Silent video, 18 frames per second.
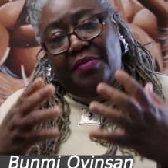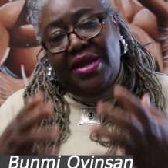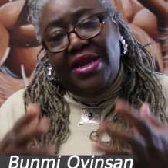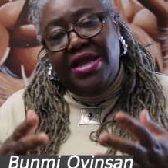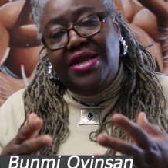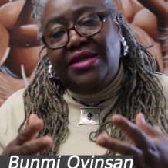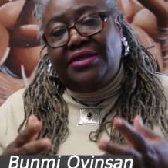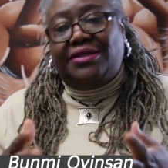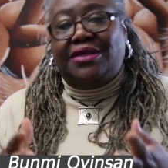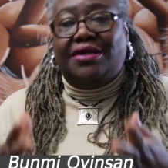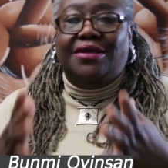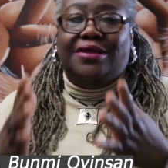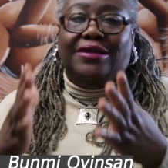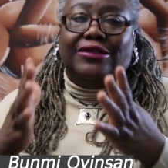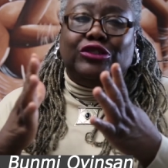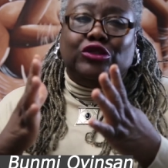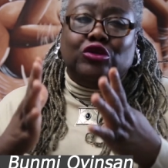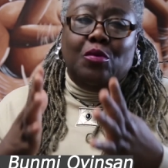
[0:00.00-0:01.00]
Please
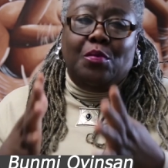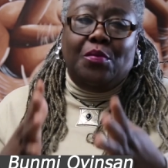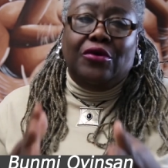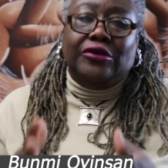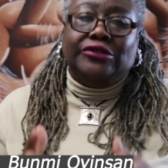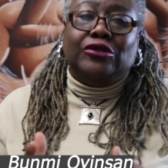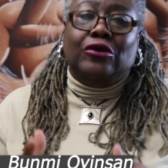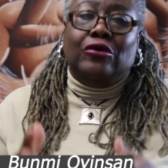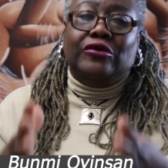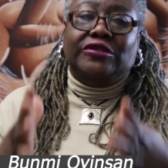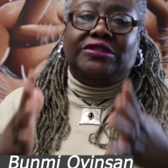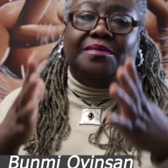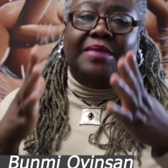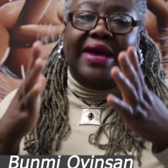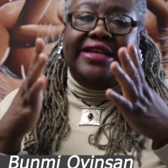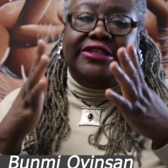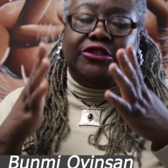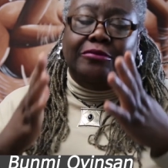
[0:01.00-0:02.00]
support
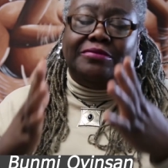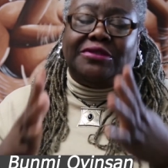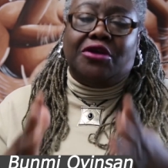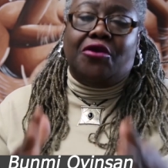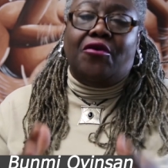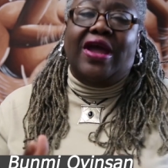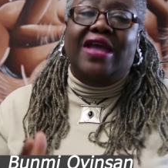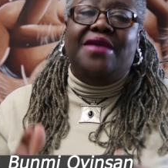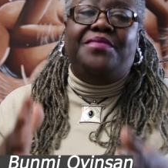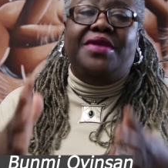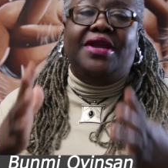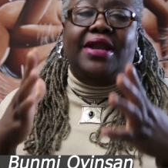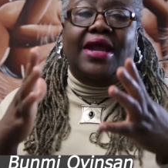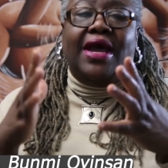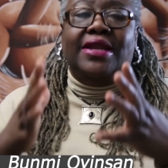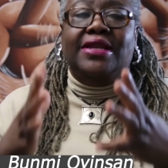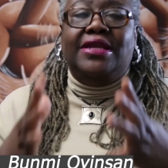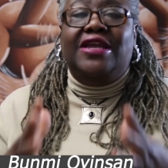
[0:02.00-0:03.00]
us by
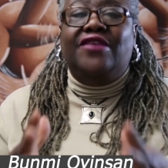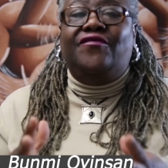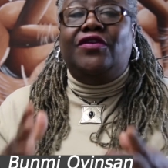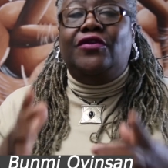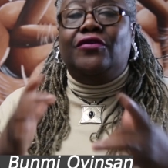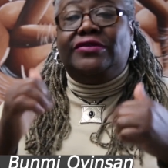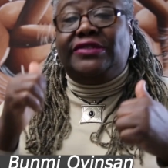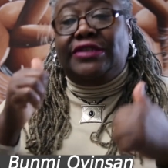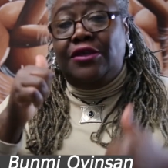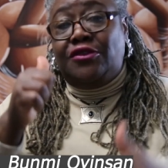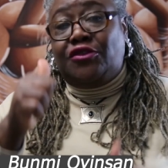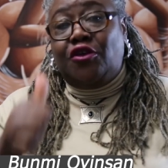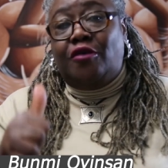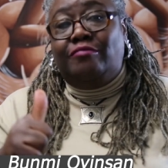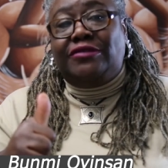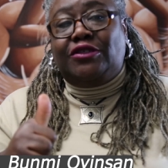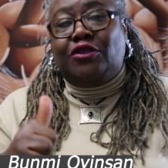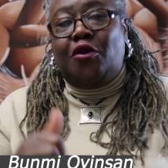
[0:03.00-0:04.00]
subscribing and giving us a
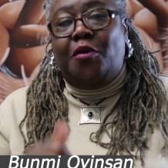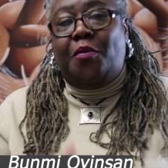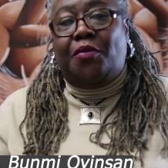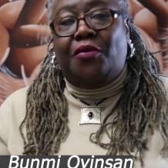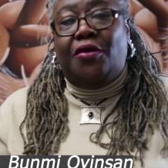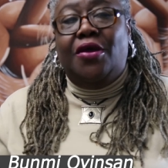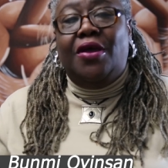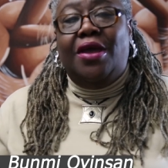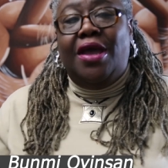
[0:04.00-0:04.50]
thumbs up